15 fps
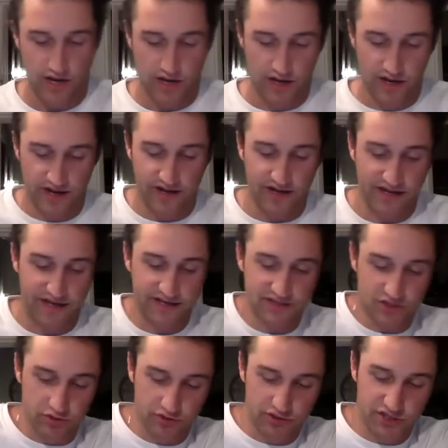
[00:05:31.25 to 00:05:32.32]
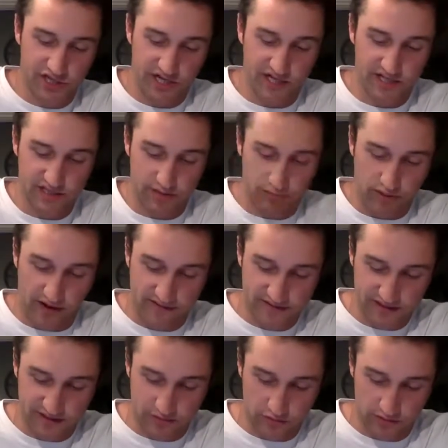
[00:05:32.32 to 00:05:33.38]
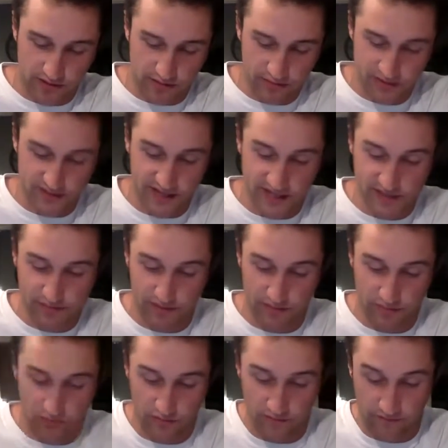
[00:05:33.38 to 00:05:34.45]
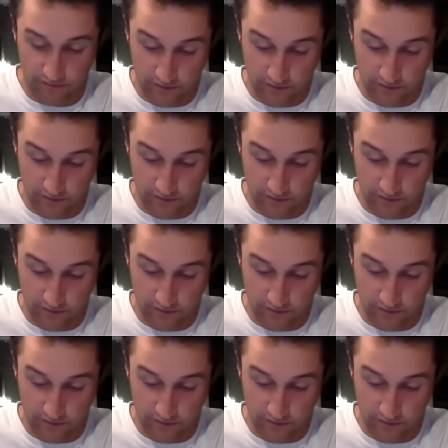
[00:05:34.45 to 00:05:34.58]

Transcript: And then intrusion is the privacy tort that protects people